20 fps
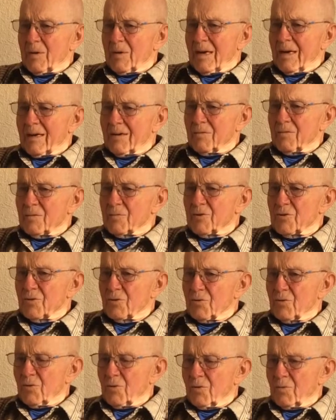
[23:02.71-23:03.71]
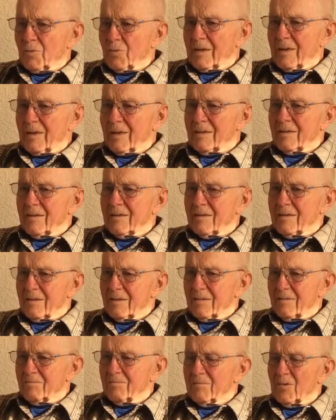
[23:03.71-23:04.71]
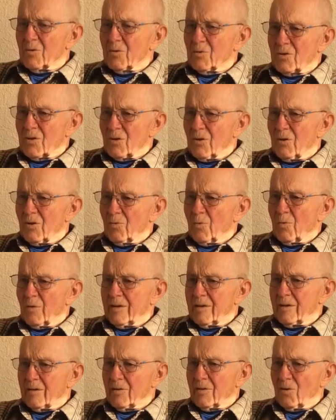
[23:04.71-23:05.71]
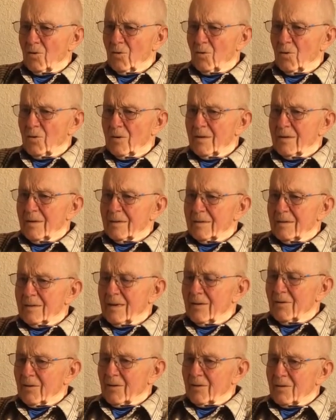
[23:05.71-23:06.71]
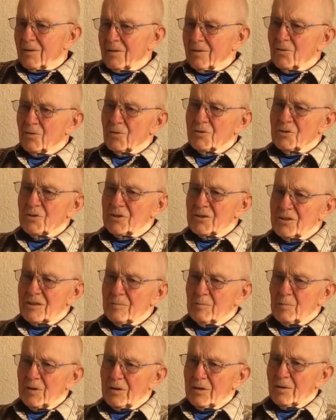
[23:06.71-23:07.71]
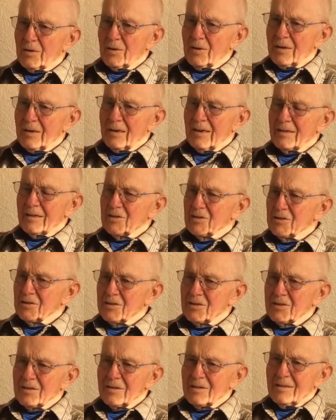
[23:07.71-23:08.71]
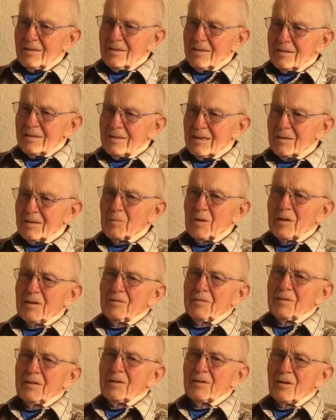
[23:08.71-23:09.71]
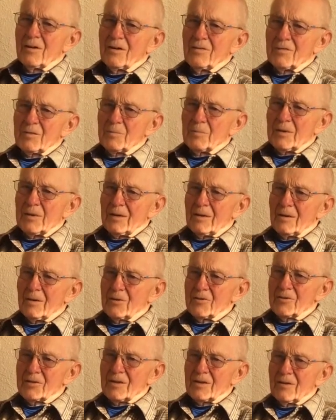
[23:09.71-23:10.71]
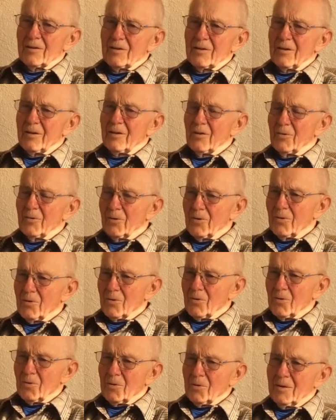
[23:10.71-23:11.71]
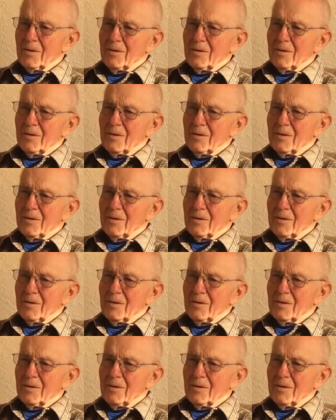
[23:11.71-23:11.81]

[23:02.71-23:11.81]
back from school, there was a long way to go down a good steep hill, and I'd just take my feet off the pedals and let her roll.